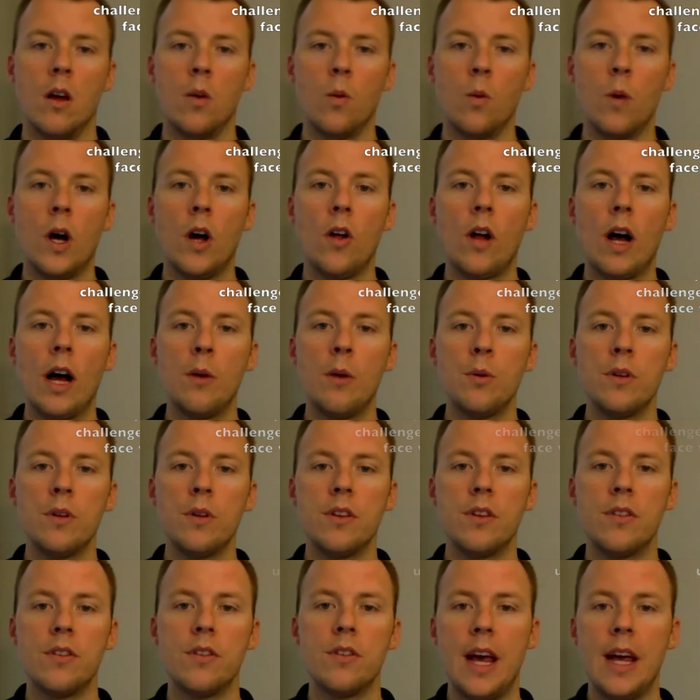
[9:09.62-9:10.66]
Well, I would
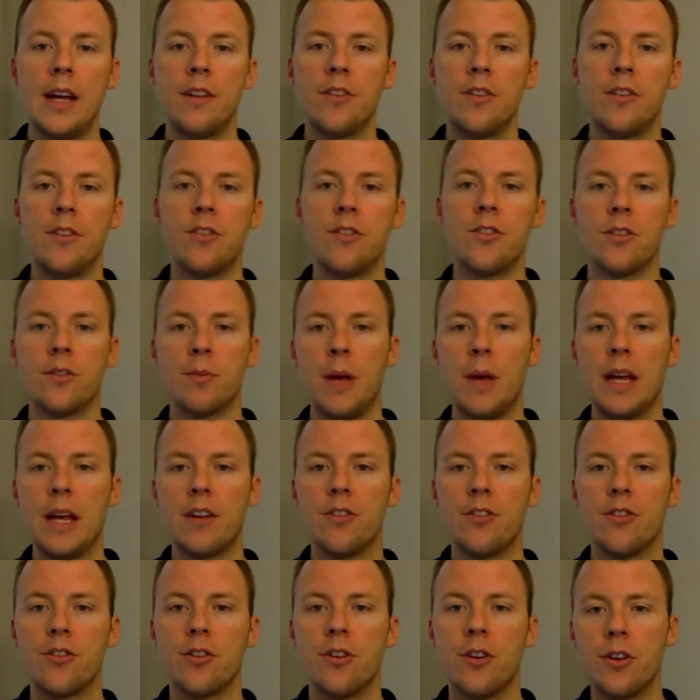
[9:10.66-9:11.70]
say it's just making
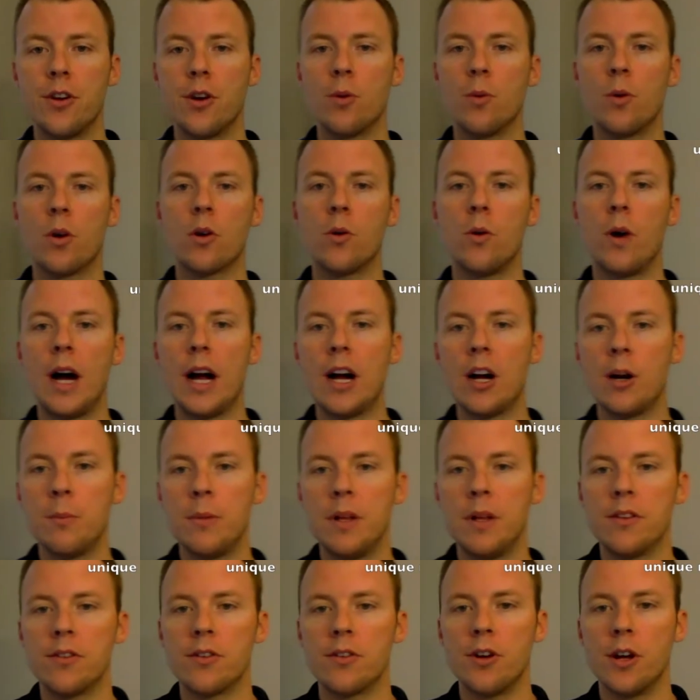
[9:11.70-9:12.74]
sure your
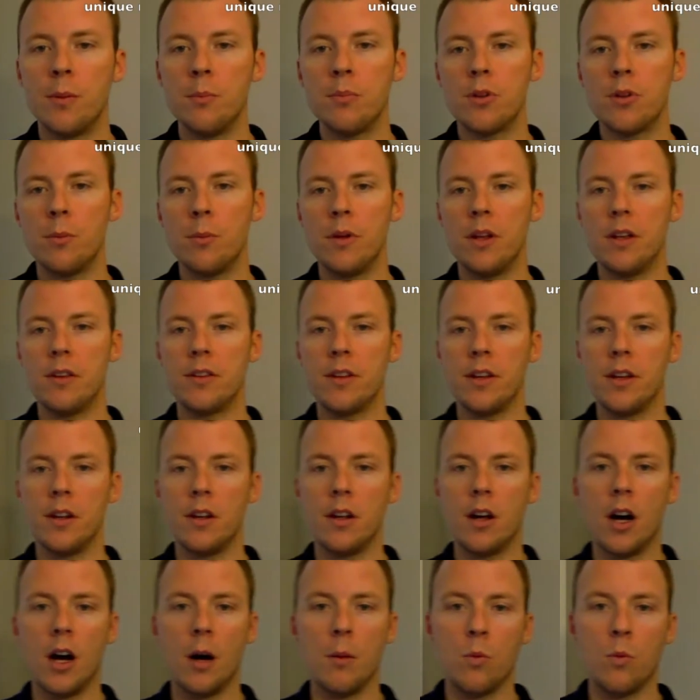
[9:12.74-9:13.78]
requirements are implemented,
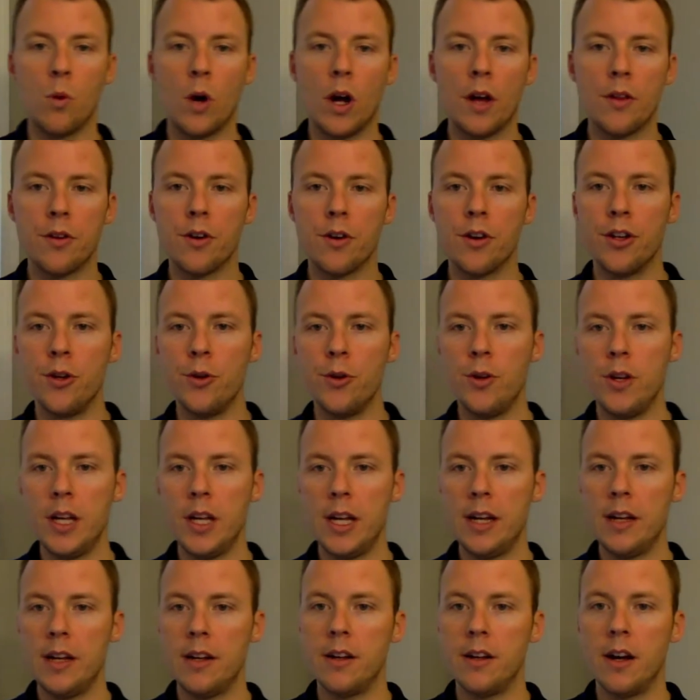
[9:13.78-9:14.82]
whether you
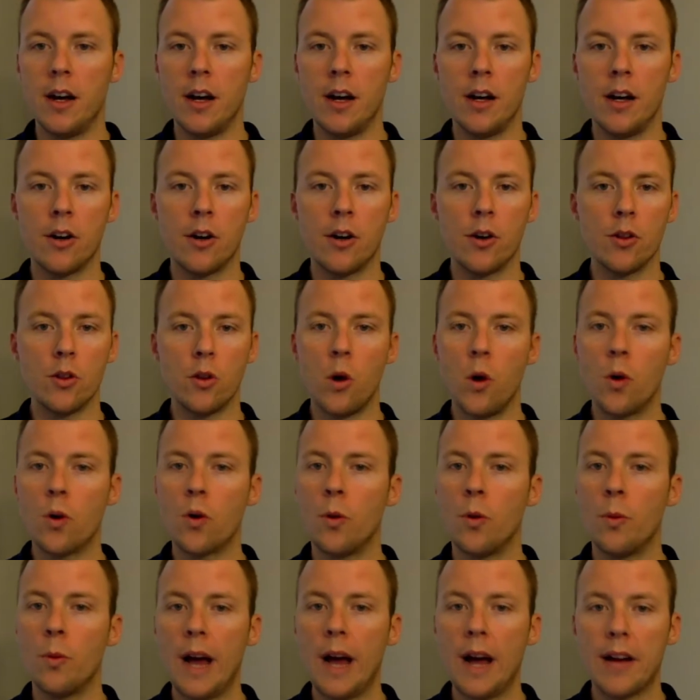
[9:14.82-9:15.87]
need or
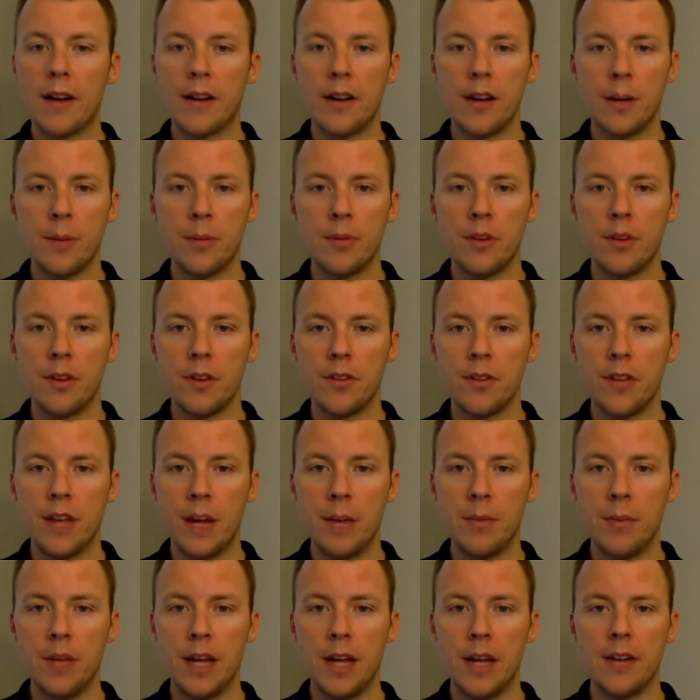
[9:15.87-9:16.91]
local backups in the
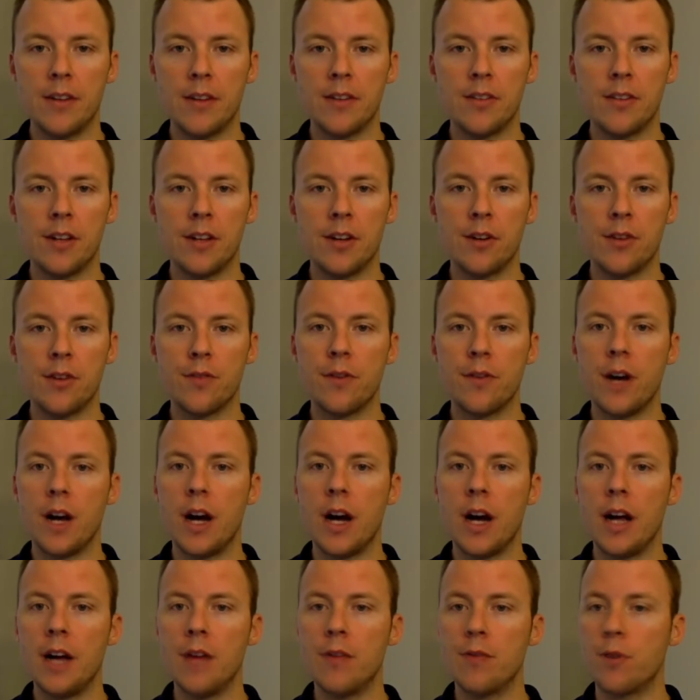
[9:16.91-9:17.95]
same data center
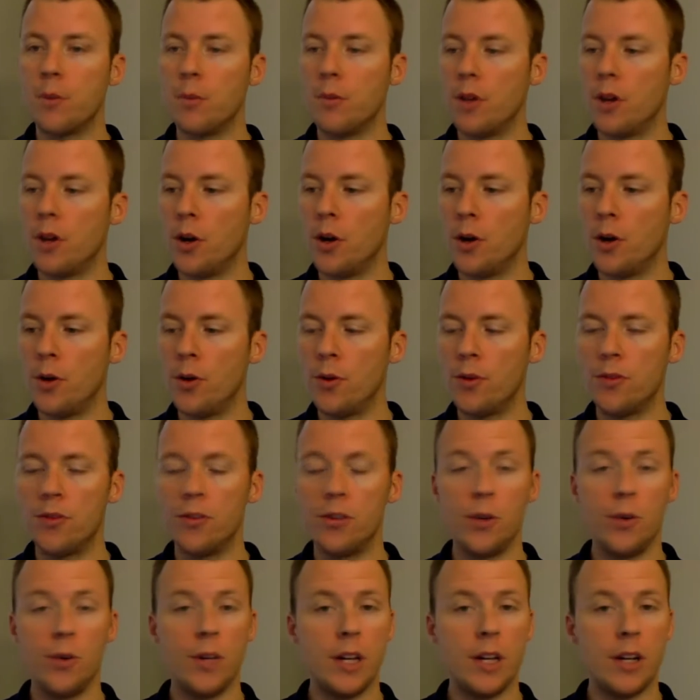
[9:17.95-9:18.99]
fine from the host,
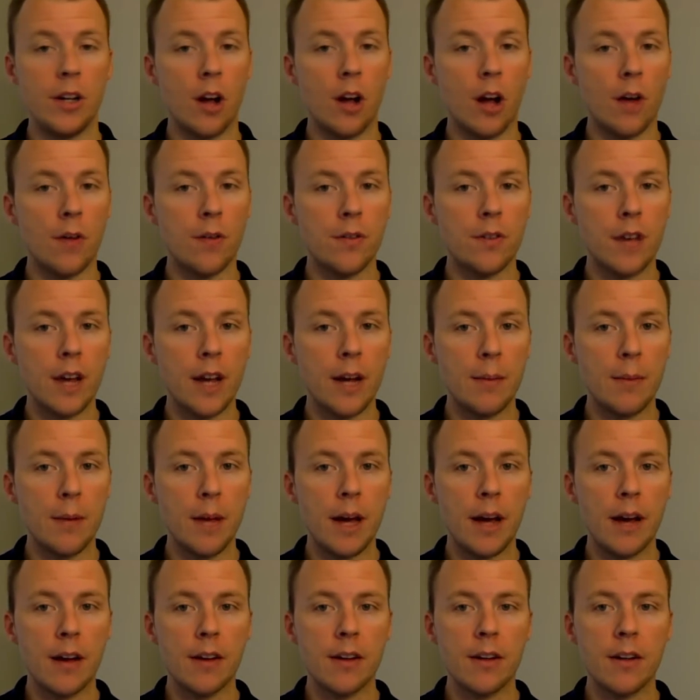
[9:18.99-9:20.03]
you need offsite
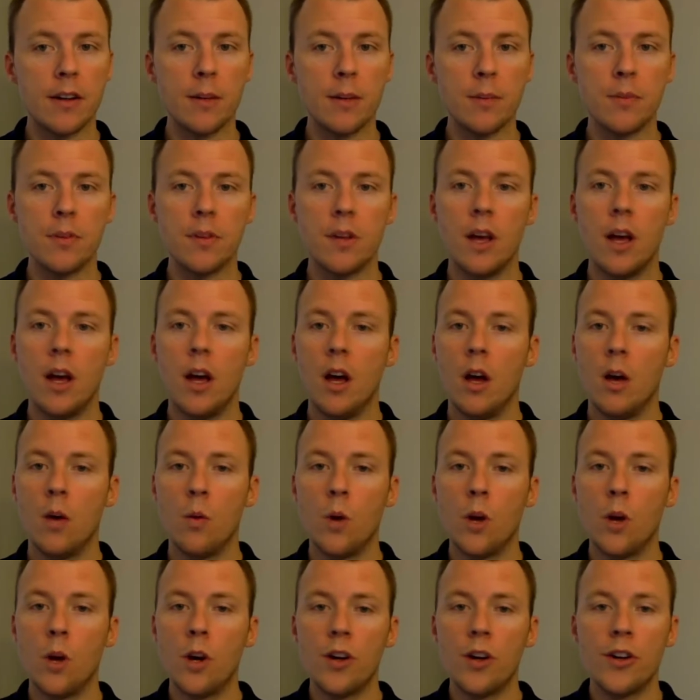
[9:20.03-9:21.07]
backups.
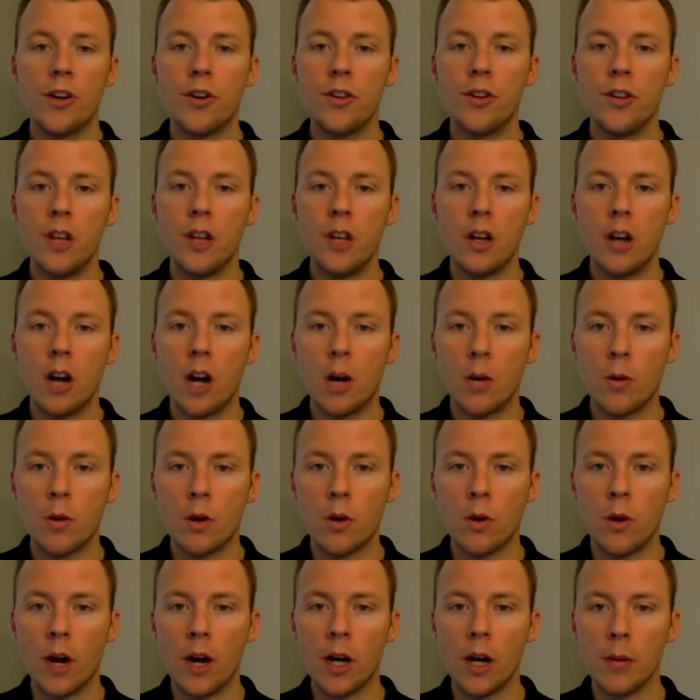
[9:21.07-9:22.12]
What are your DR
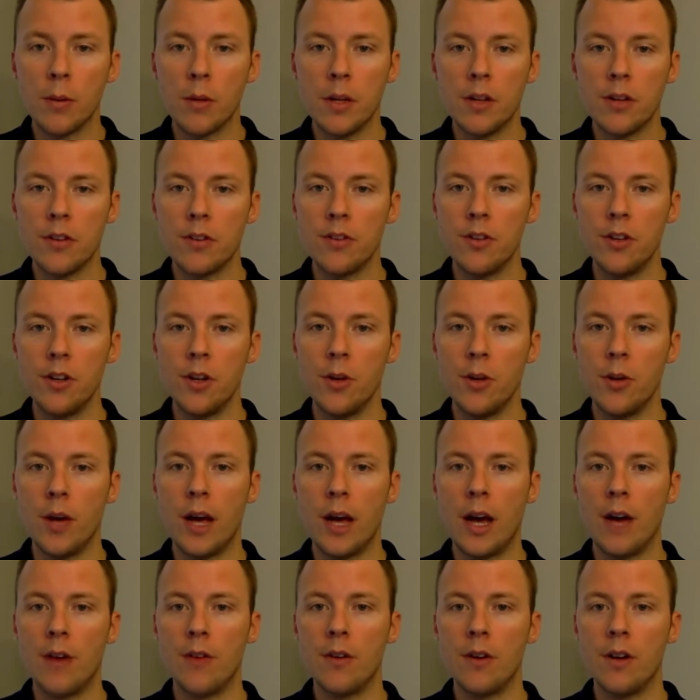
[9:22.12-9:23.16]
requirements? Do you
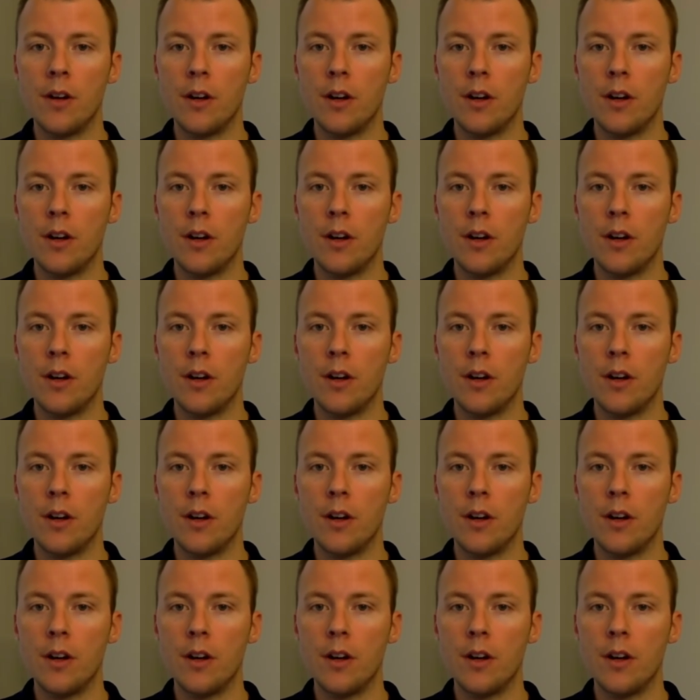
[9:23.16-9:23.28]
have